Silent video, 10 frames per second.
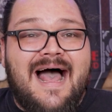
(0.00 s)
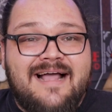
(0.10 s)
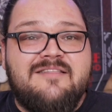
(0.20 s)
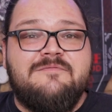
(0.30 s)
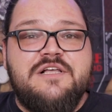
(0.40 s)

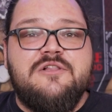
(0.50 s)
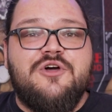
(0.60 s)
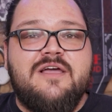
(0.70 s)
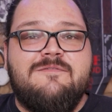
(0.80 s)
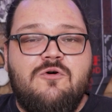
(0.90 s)
actively
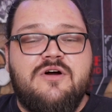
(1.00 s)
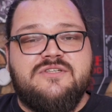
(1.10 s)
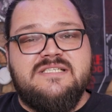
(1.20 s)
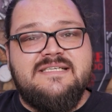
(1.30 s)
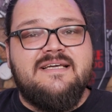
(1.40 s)
looking
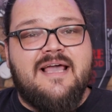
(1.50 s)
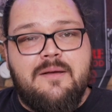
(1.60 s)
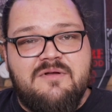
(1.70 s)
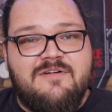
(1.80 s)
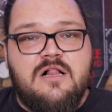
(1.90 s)
forward to seeing
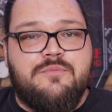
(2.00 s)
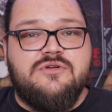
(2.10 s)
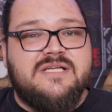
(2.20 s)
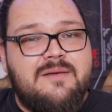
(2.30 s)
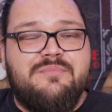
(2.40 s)
game
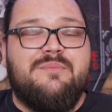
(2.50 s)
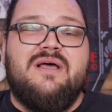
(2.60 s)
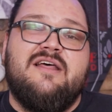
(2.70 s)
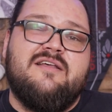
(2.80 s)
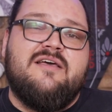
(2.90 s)
developers
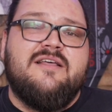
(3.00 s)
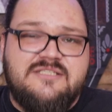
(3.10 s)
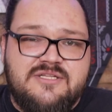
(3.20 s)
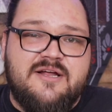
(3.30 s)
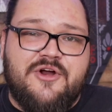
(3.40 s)
implement it
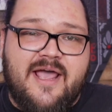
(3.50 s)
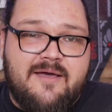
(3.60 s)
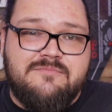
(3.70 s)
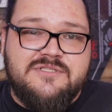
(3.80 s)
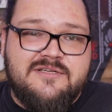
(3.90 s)
into their
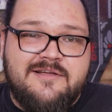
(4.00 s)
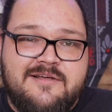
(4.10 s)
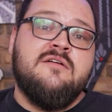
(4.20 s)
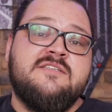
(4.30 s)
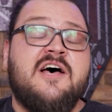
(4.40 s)
games.
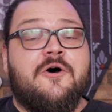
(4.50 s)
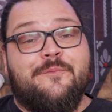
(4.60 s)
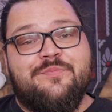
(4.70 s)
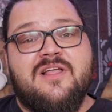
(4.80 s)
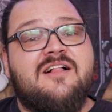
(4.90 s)
So,
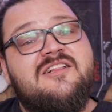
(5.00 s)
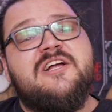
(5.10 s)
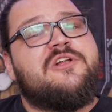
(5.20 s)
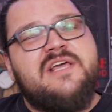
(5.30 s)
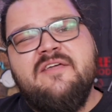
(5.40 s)

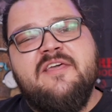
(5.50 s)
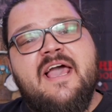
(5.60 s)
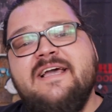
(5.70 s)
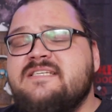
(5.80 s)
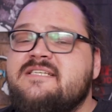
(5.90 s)
clearly the
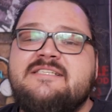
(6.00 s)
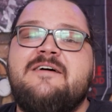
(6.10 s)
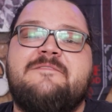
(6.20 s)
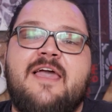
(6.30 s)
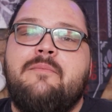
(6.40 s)
ASUS
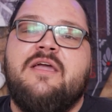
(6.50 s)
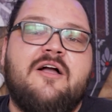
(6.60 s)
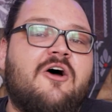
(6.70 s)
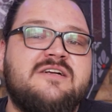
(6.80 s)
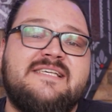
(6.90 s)
TUF
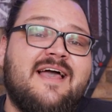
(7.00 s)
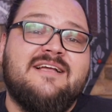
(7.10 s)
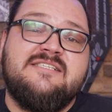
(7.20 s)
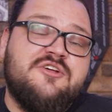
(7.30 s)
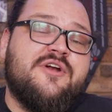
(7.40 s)
Gaming
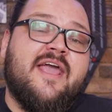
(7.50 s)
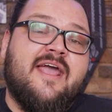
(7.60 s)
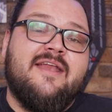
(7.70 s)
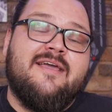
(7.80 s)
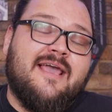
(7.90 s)
RTX
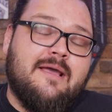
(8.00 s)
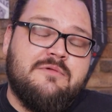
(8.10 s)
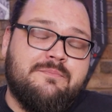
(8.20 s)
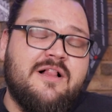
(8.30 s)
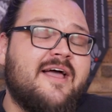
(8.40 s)
3080
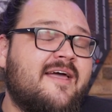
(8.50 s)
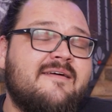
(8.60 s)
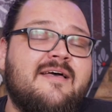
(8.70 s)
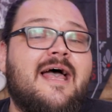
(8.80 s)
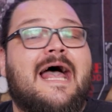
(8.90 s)
came to
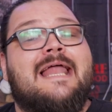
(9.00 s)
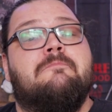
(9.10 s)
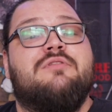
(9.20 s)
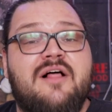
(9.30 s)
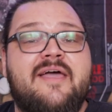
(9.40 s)
play,
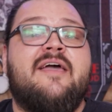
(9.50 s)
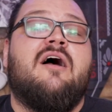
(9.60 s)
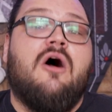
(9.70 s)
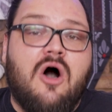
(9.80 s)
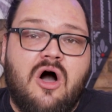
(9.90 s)
and
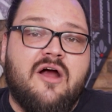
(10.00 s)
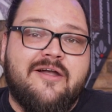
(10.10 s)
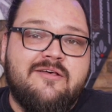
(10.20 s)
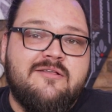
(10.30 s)
play hard.